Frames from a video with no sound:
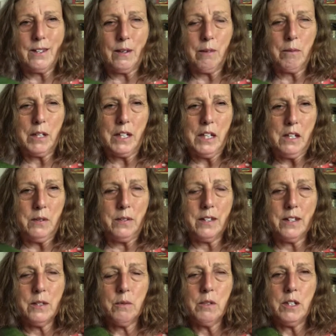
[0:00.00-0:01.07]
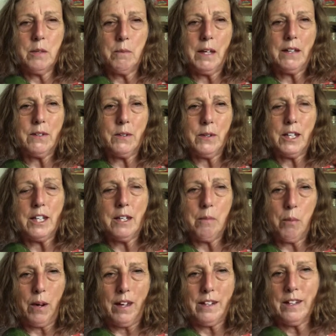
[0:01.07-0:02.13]
So I'm going to use this one to make zucchini
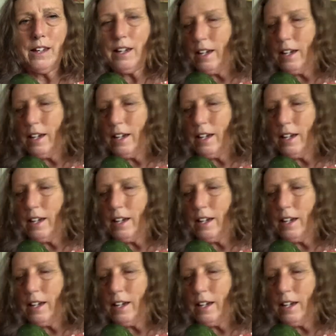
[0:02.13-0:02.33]
bread